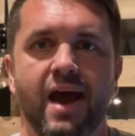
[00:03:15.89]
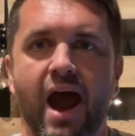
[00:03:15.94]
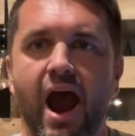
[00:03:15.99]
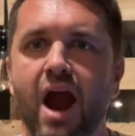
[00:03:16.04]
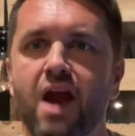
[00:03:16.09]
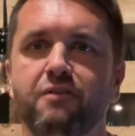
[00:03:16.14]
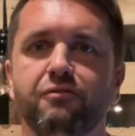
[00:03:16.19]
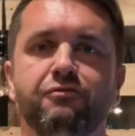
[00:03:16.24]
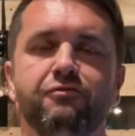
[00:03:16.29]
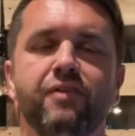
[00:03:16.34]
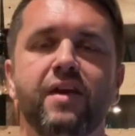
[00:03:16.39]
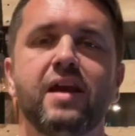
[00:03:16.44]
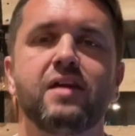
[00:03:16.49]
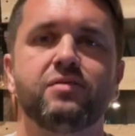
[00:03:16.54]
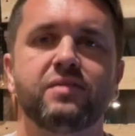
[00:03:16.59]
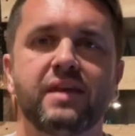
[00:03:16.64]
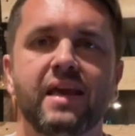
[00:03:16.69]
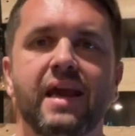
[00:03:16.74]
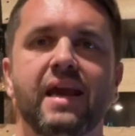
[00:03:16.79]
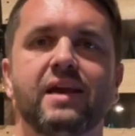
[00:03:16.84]
Our
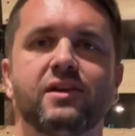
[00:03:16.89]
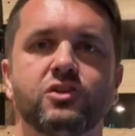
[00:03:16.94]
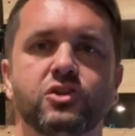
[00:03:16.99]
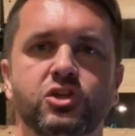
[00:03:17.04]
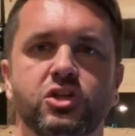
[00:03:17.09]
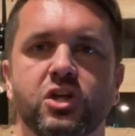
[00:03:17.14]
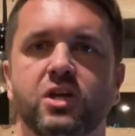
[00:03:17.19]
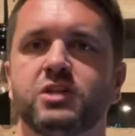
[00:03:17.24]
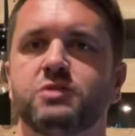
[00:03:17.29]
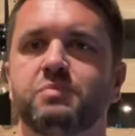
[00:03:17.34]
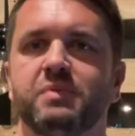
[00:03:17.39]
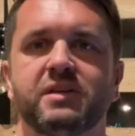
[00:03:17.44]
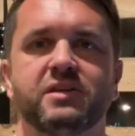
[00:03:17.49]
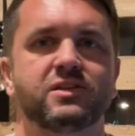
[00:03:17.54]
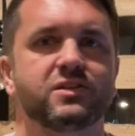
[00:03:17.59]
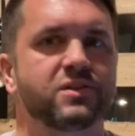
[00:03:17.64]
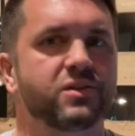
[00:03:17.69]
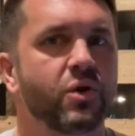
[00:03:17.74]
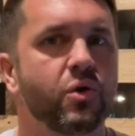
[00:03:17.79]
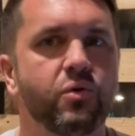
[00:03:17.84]
faith can't just be
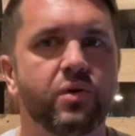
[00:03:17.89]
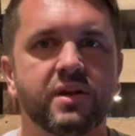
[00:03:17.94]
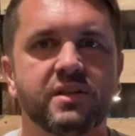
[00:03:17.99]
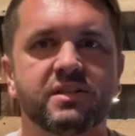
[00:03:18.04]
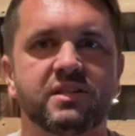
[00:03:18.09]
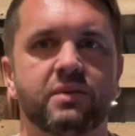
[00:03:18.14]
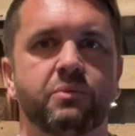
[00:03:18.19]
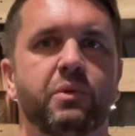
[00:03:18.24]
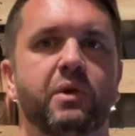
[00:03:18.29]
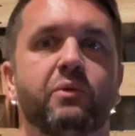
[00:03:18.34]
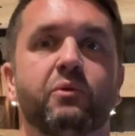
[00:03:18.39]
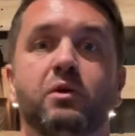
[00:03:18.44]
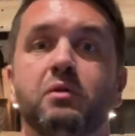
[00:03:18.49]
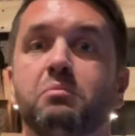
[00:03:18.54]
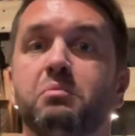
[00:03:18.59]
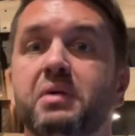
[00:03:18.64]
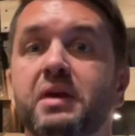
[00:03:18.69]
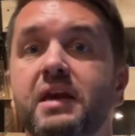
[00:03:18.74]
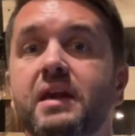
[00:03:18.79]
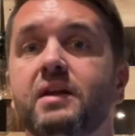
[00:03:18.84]
slogans that we
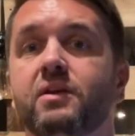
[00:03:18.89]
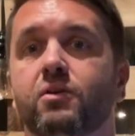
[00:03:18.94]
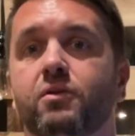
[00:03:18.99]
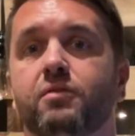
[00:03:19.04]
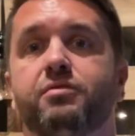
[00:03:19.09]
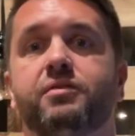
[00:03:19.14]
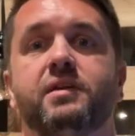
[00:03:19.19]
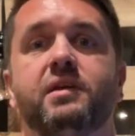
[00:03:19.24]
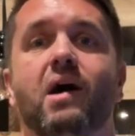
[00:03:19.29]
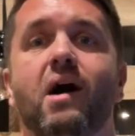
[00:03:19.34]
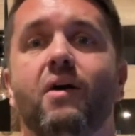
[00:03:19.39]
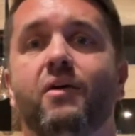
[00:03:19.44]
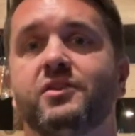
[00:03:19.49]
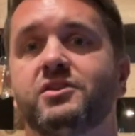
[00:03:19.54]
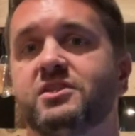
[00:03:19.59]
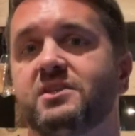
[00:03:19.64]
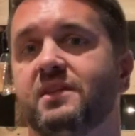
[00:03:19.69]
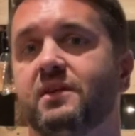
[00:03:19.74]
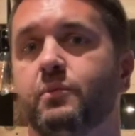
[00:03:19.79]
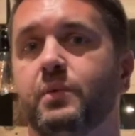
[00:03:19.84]
repeat or
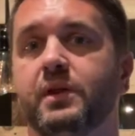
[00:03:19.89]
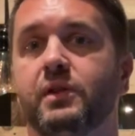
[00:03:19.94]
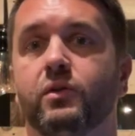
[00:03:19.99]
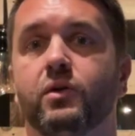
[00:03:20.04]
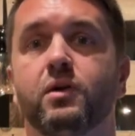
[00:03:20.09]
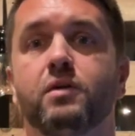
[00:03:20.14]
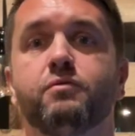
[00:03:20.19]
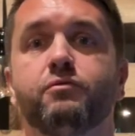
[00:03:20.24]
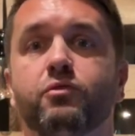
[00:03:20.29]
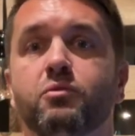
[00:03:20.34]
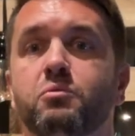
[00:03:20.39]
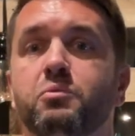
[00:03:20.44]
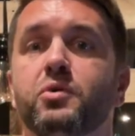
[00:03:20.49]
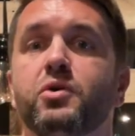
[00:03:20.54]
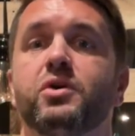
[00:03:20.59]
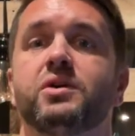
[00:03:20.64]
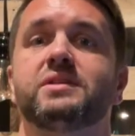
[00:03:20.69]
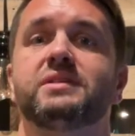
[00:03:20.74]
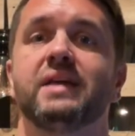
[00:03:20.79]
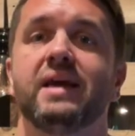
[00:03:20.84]
theology that we learn from
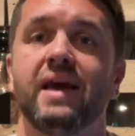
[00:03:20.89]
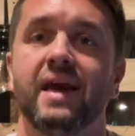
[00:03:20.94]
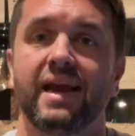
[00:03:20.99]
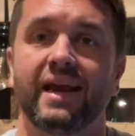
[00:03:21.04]
books.